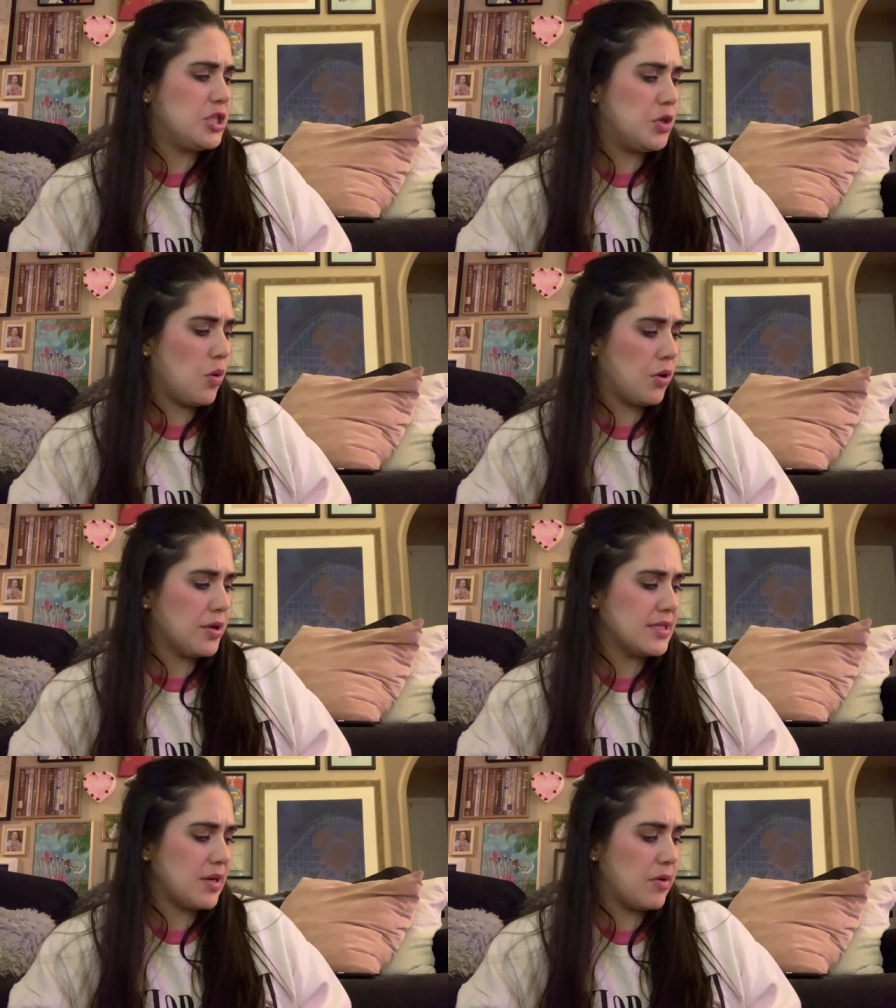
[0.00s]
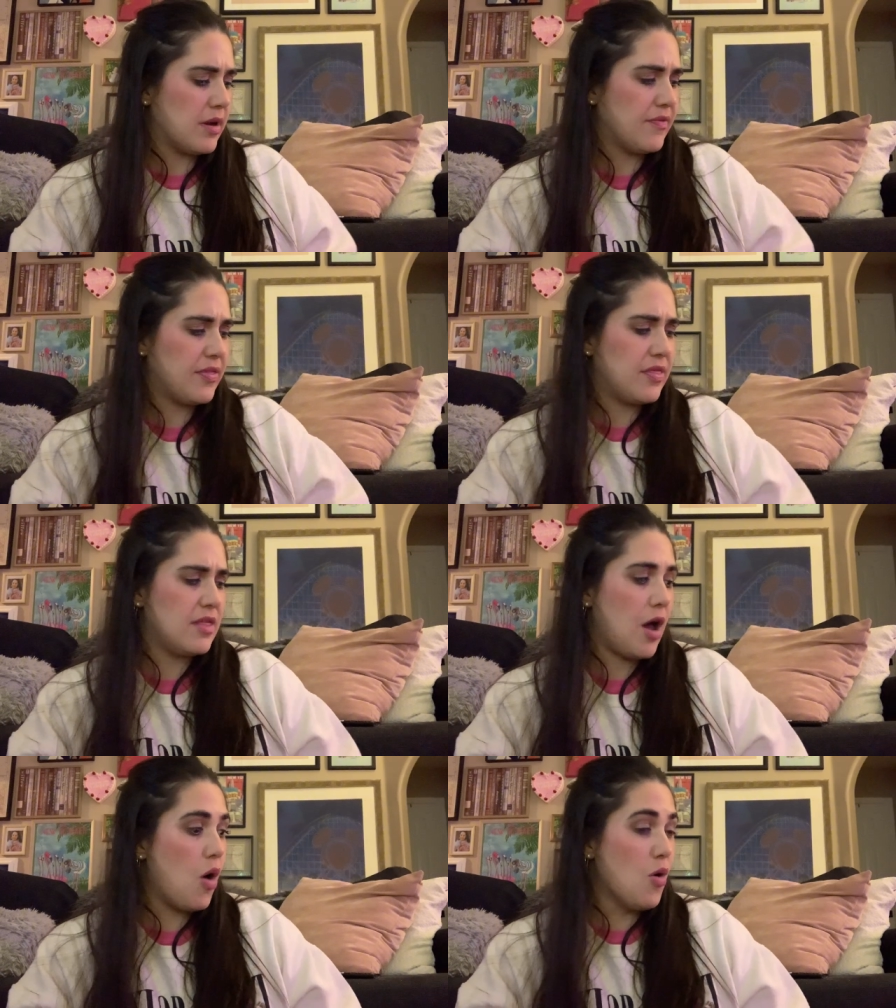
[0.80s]
two orders. I wonder if,
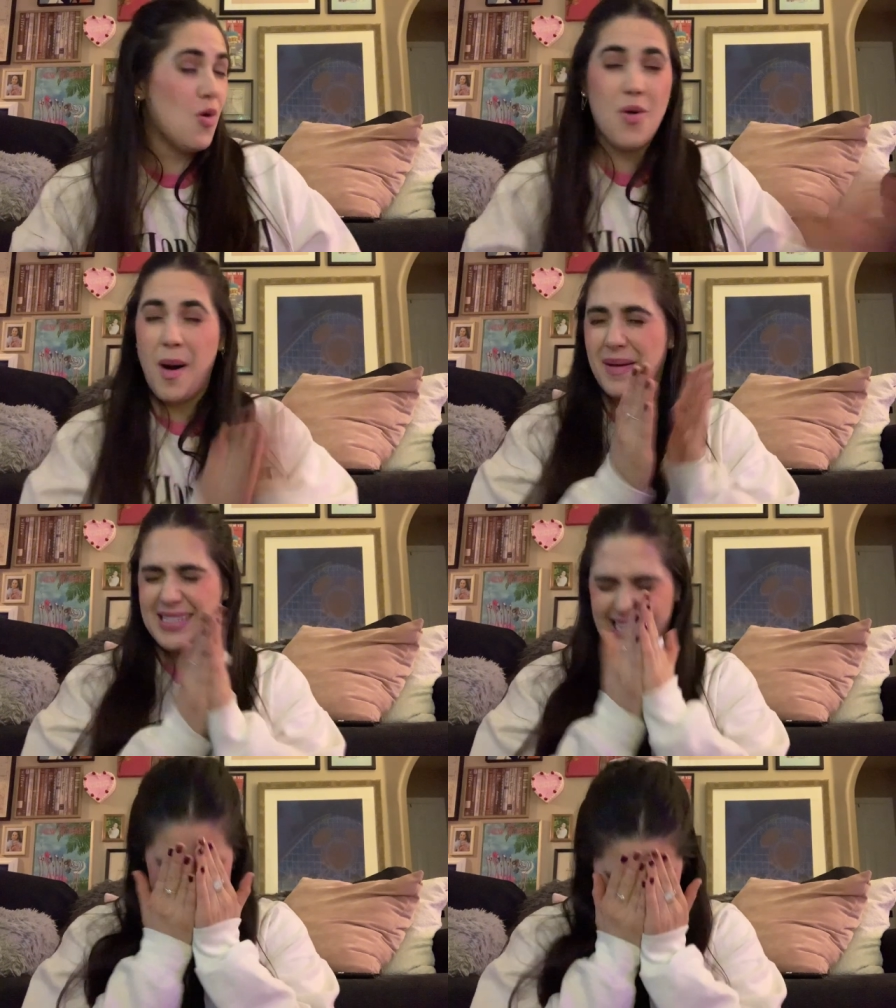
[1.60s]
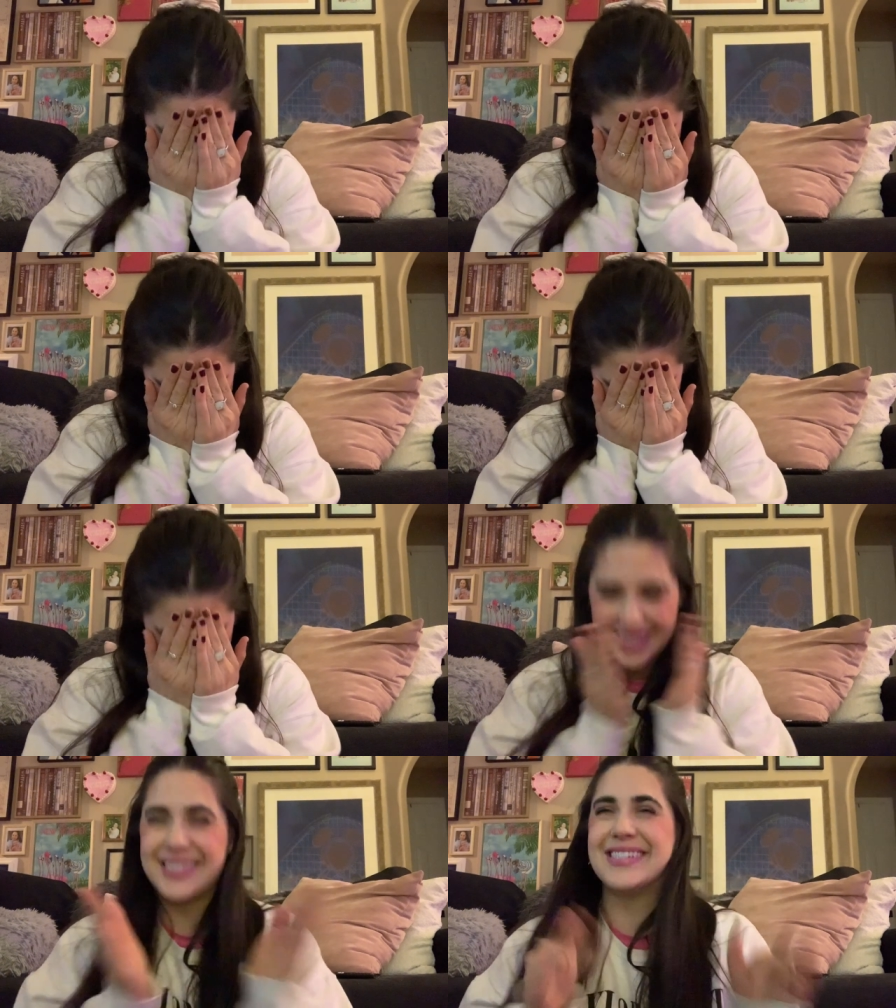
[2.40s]
oh, I'm excited for this
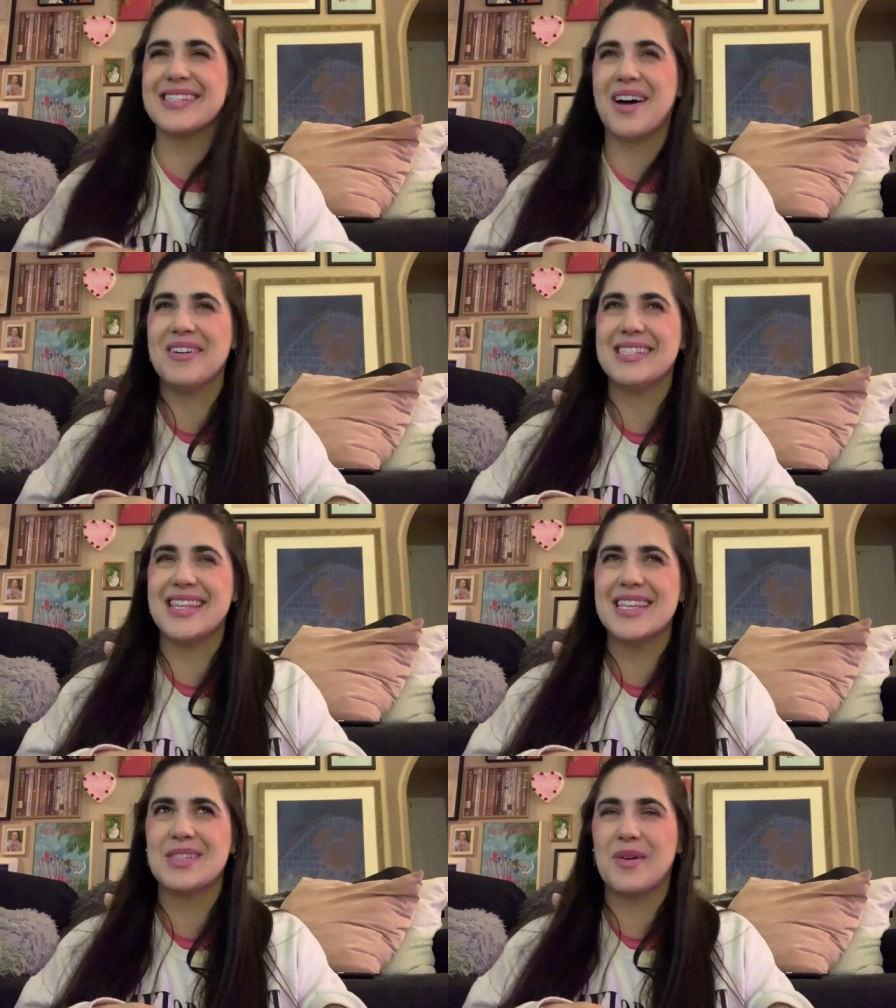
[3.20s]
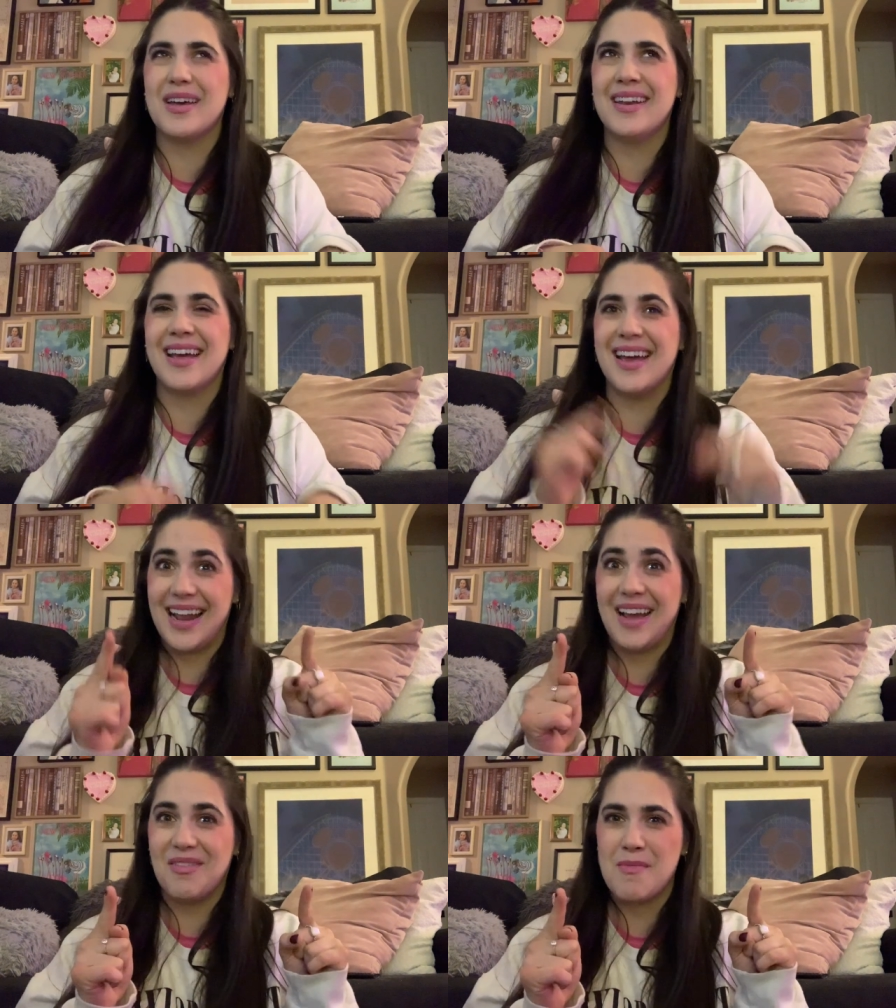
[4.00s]
one. I just saw it's in this one and
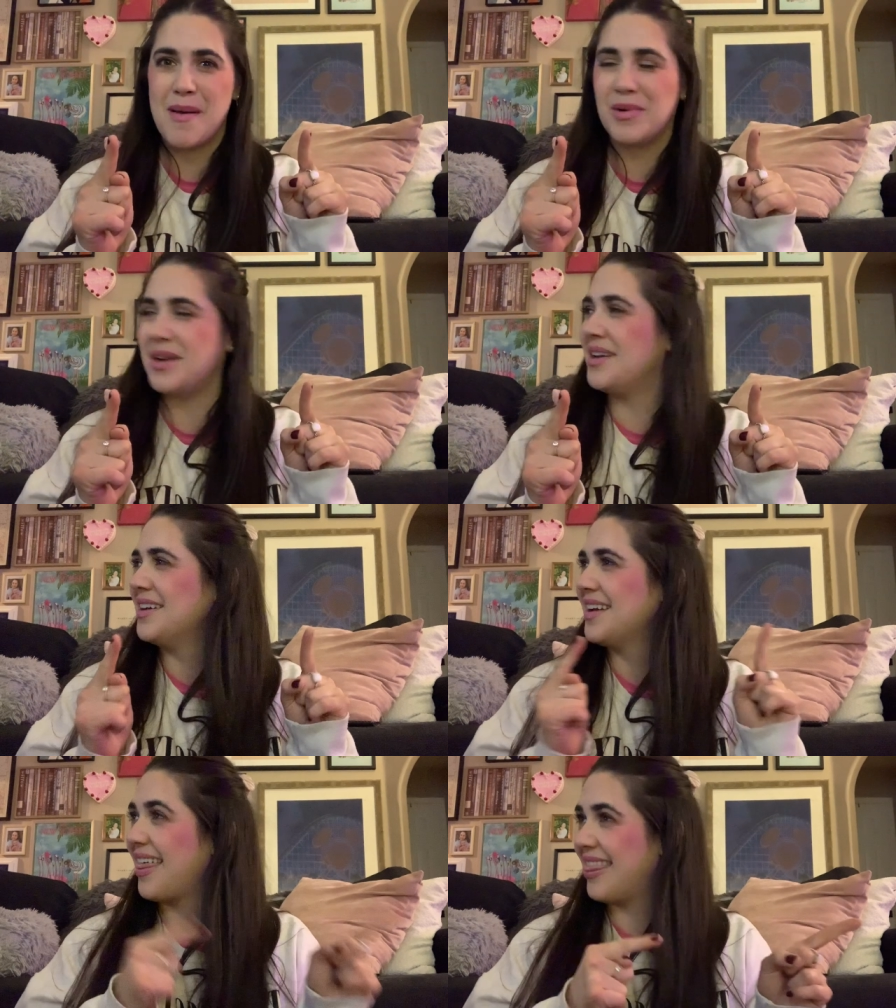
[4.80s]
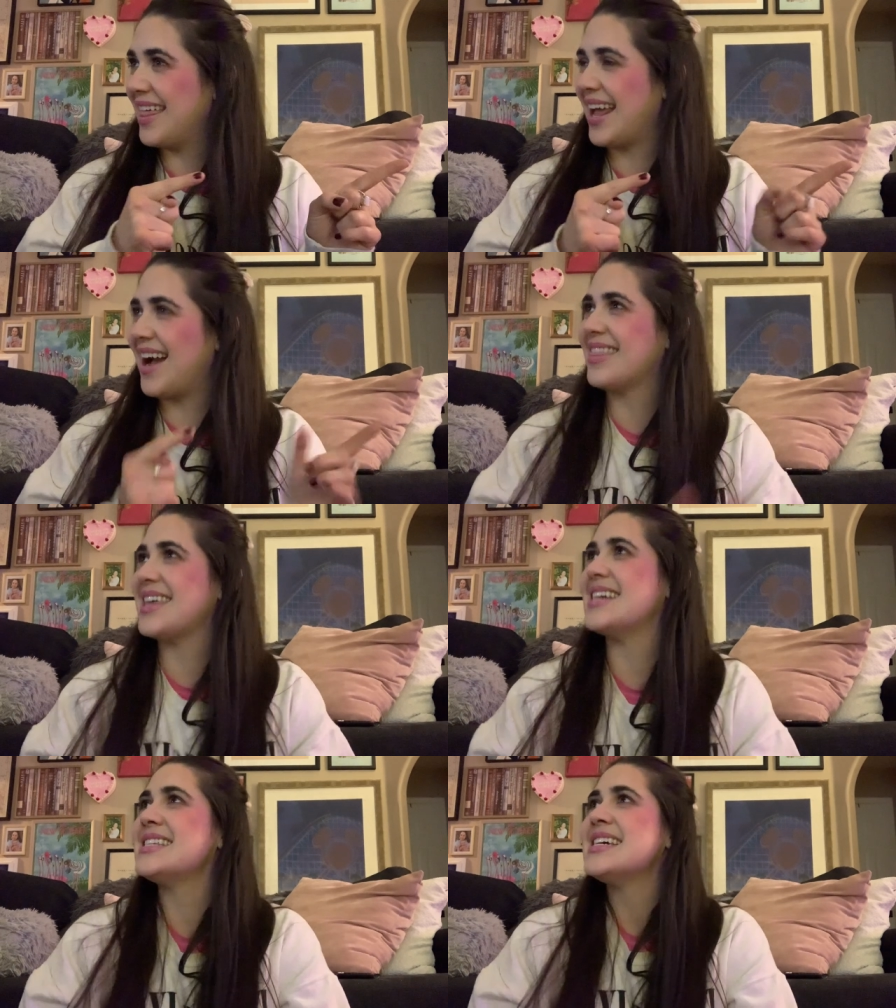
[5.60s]
I remembered that I got
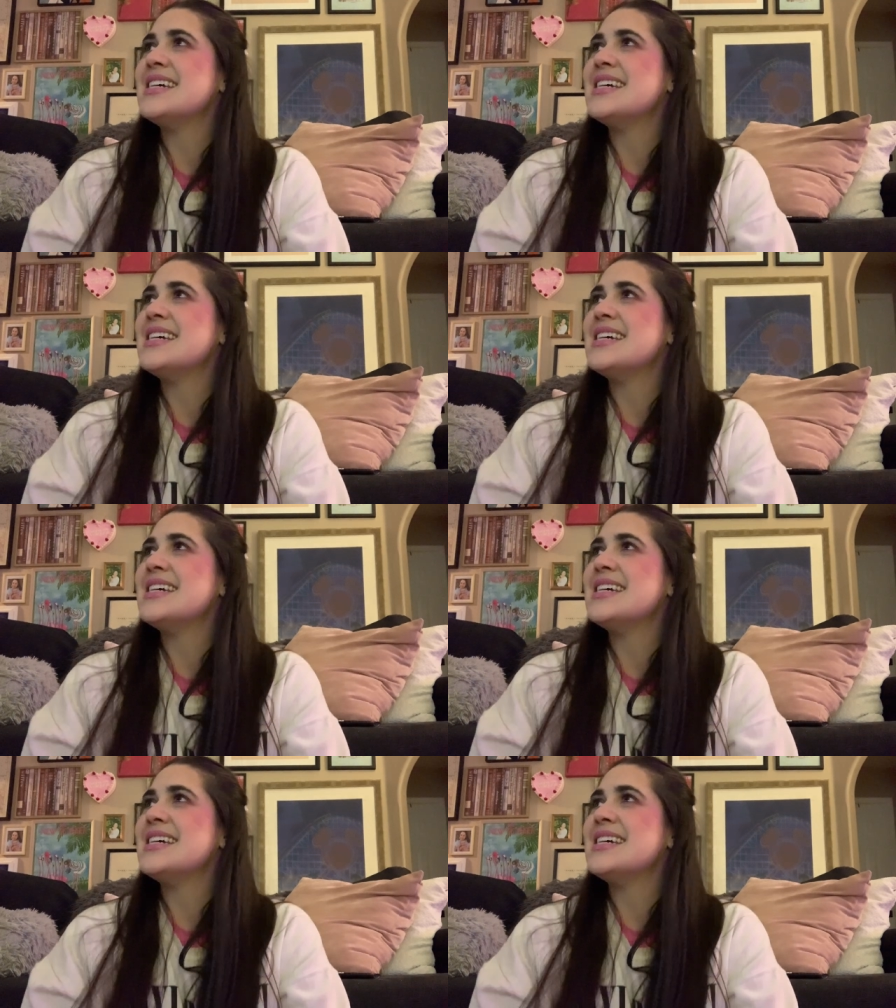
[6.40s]
this.